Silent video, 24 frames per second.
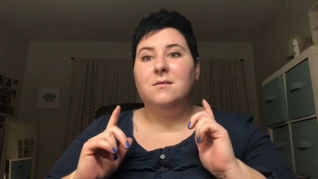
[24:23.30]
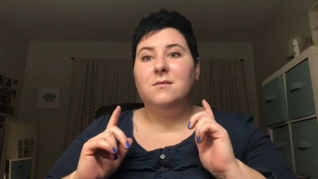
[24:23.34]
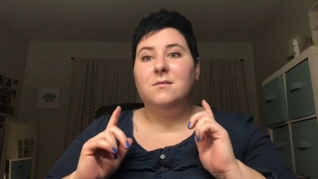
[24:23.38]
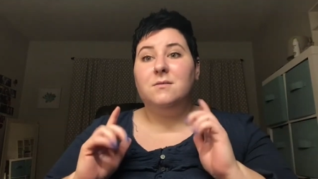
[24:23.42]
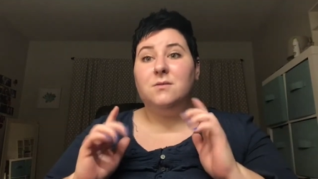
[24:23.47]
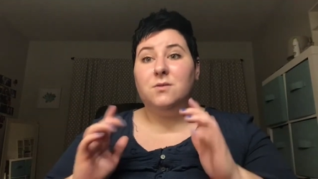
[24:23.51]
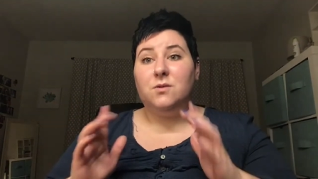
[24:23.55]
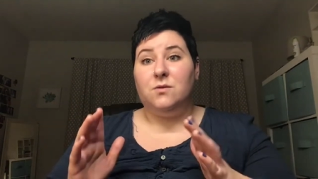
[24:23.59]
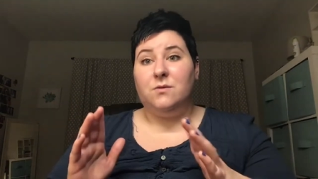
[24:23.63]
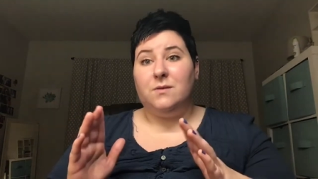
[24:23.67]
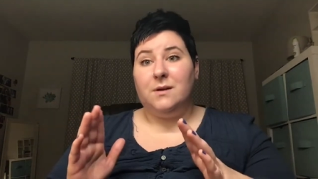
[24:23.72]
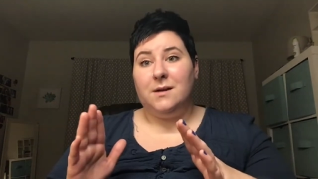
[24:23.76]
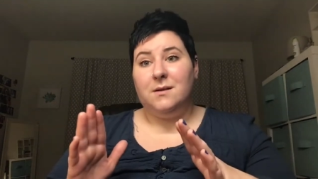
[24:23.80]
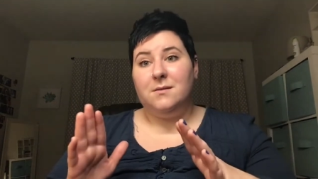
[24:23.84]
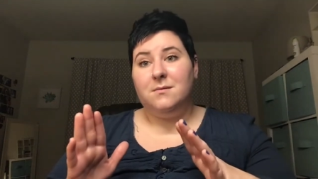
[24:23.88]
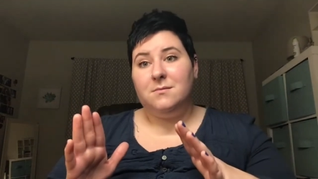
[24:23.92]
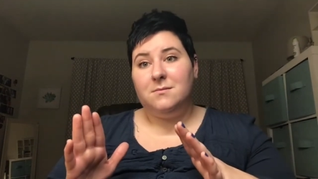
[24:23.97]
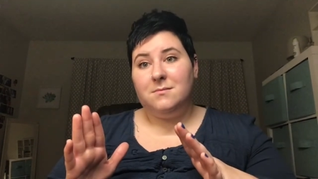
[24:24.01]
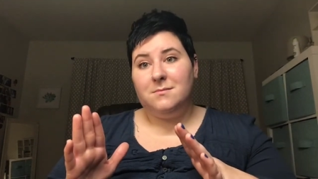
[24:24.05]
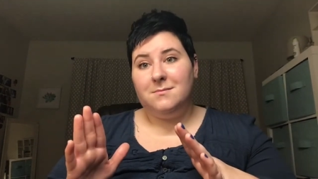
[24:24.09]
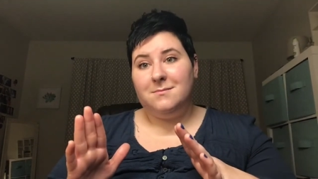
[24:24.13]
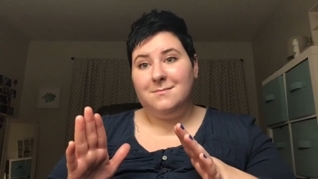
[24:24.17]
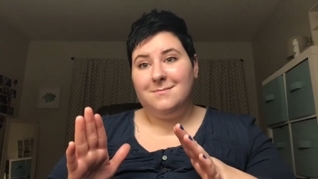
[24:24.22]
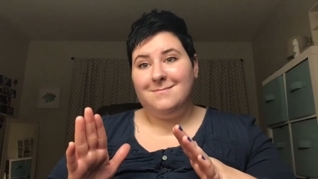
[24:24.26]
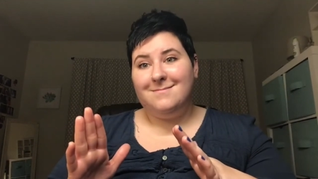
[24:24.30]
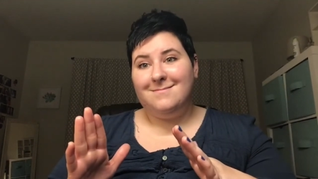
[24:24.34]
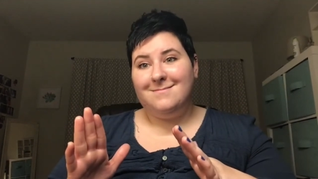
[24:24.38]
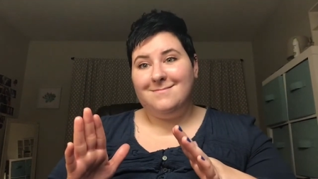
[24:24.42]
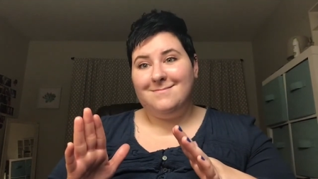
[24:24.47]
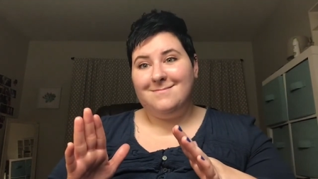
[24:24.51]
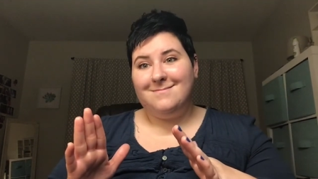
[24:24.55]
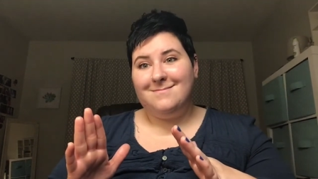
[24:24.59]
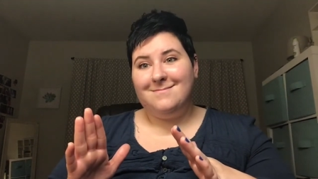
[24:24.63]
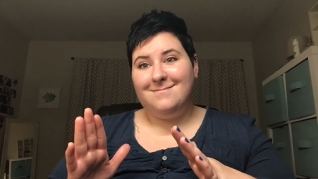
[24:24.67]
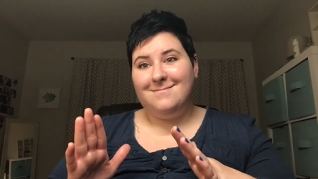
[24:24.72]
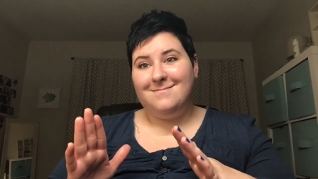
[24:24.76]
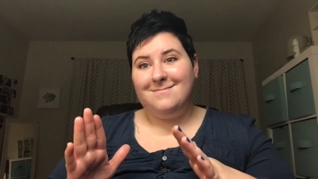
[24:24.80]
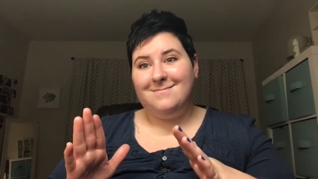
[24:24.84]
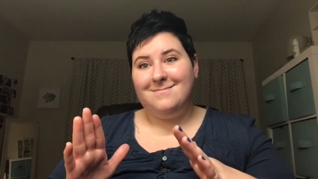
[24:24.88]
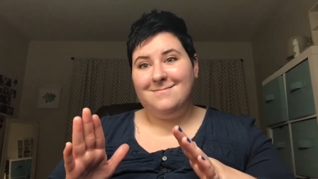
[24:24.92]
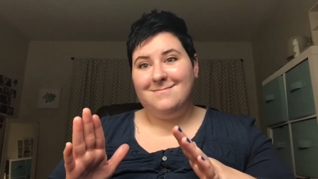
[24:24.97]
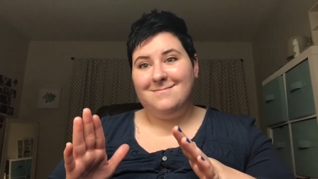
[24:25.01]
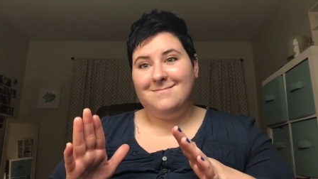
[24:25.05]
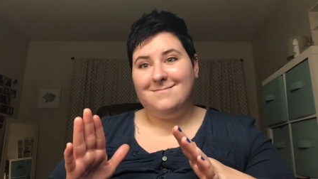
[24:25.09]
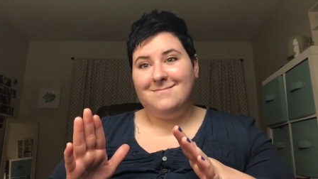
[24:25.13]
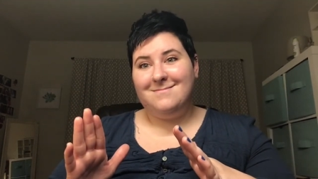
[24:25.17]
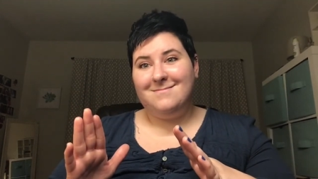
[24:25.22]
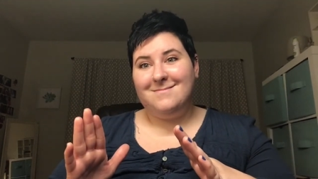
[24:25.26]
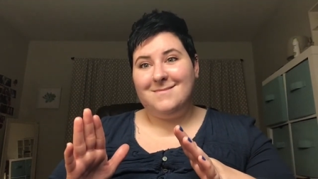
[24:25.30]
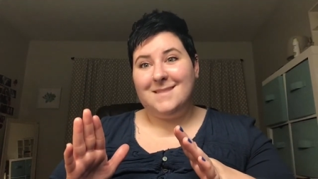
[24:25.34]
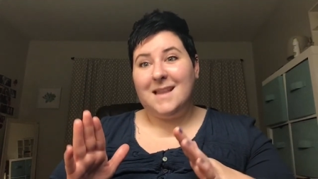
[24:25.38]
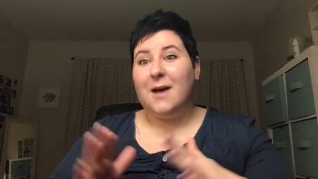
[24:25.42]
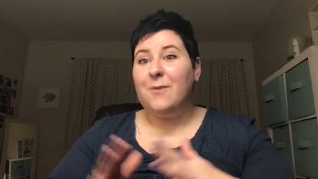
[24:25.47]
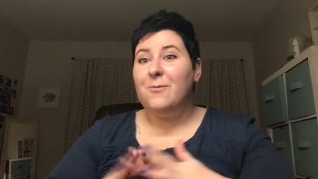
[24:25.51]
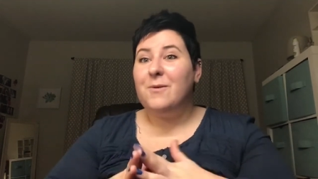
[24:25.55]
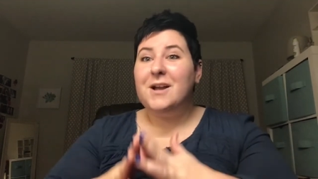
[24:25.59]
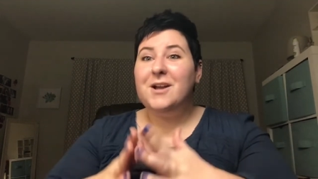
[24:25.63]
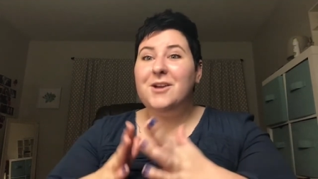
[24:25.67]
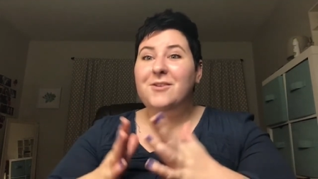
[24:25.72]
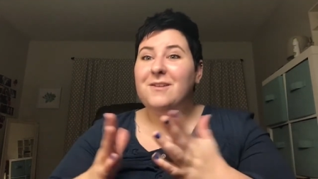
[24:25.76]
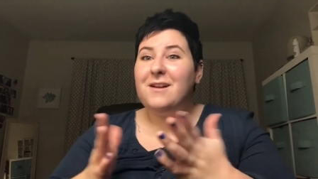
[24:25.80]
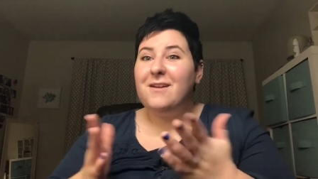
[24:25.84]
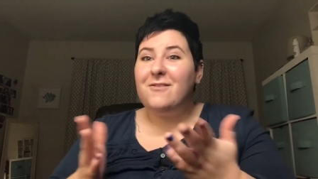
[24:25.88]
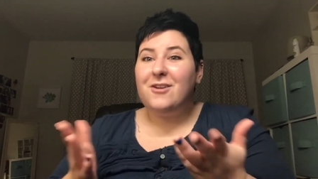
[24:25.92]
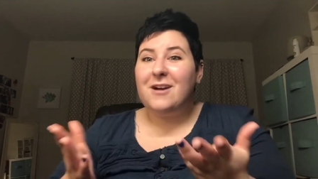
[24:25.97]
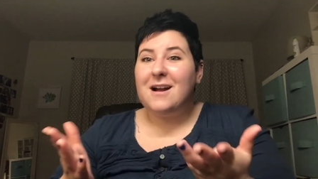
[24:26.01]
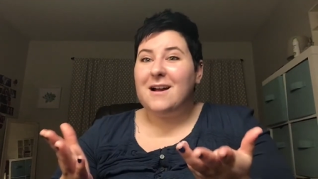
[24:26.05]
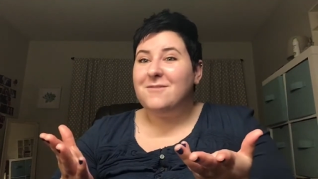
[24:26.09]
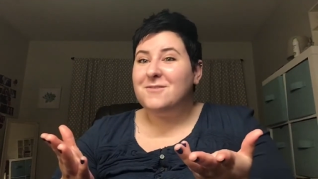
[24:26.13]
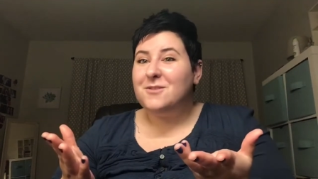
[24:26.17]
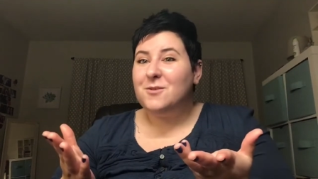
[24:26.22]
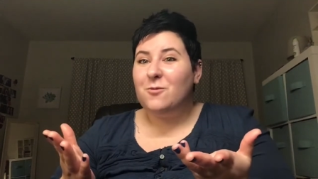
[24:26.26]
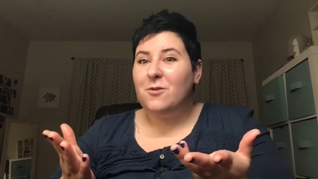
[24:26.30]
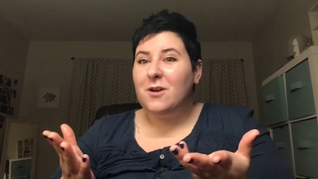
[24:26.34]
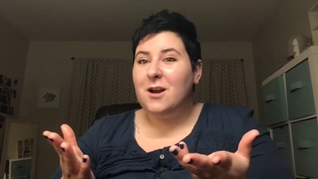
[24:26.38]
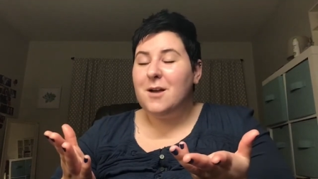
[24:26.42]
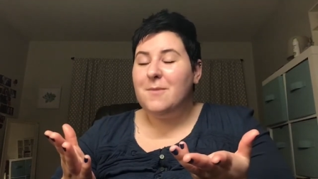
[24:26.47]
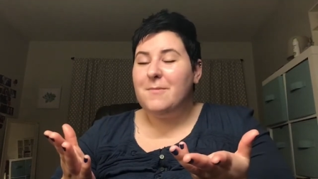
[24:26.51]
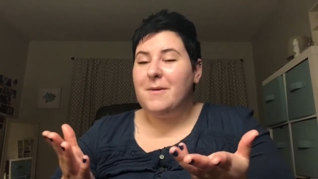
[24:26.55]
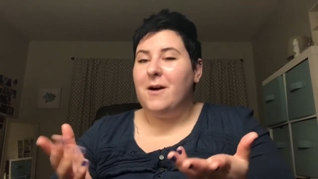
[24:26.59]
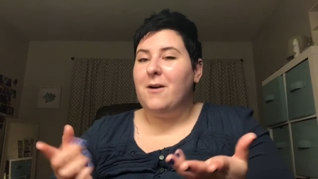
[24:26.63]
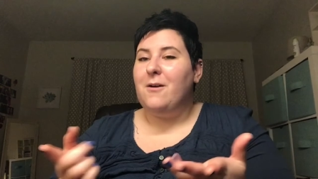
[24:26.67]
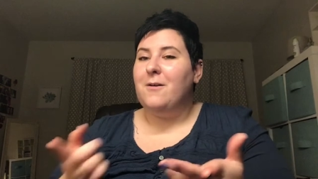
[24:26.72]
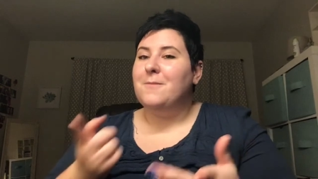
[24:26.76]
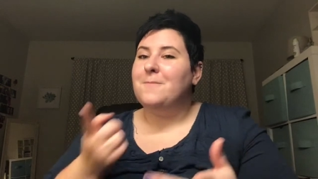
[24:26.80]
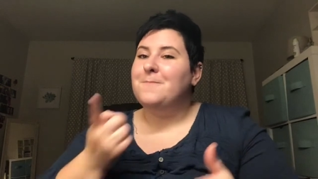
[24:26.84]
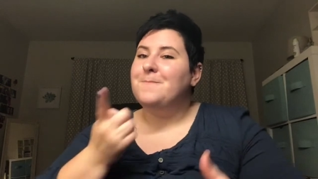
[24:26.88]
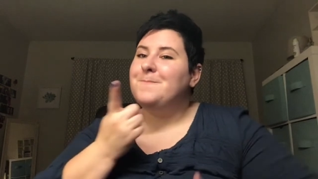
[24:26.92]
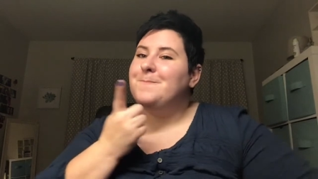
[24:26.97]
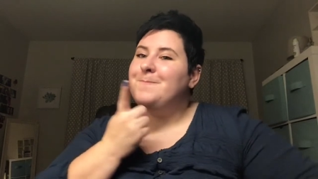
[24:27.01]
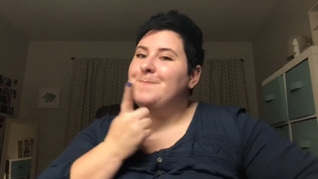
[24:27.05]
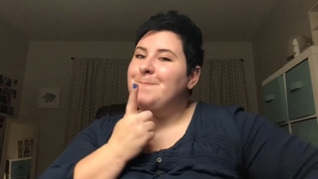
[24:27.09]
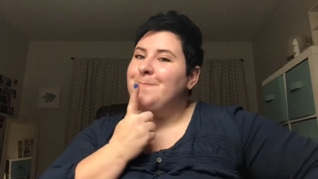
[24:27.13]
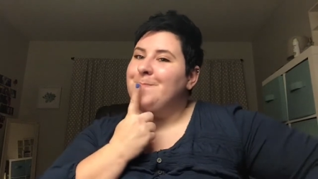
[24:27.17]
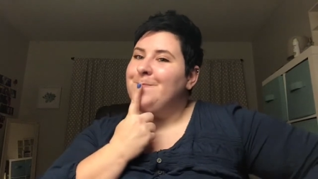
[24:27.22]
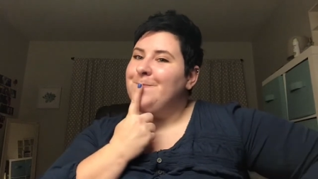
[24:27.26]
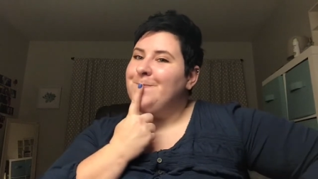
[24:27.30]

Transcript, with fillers: Do it. That way, you never have to worry about. Hmm